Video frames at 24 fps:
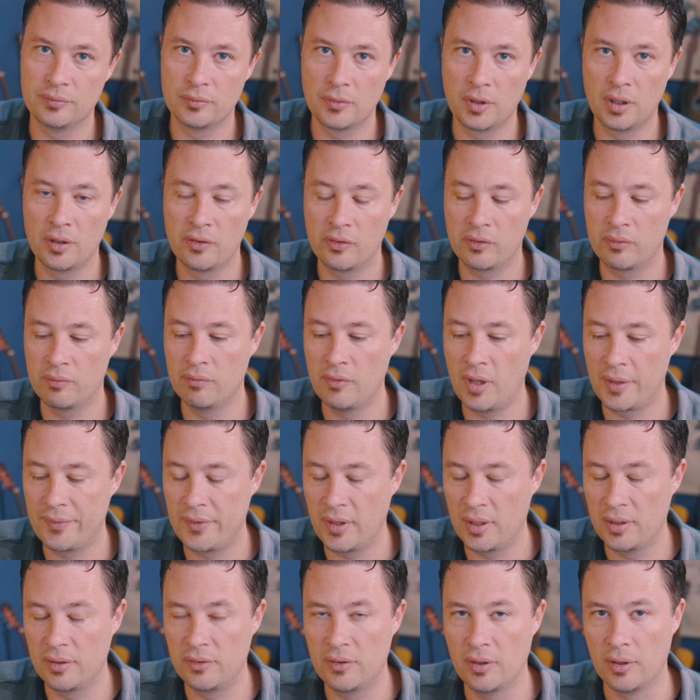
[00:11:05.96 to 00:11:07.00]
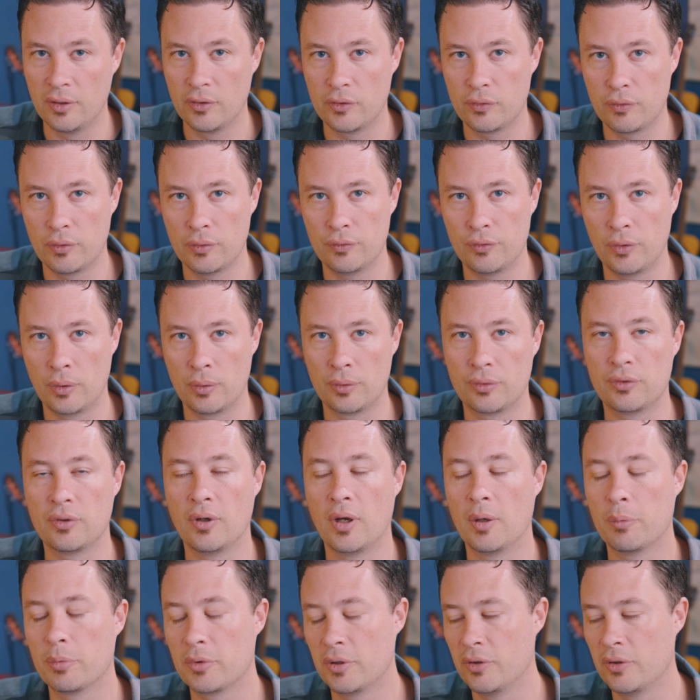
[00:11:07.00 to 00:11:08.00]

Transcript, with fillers: it's not that intense for Photoshop,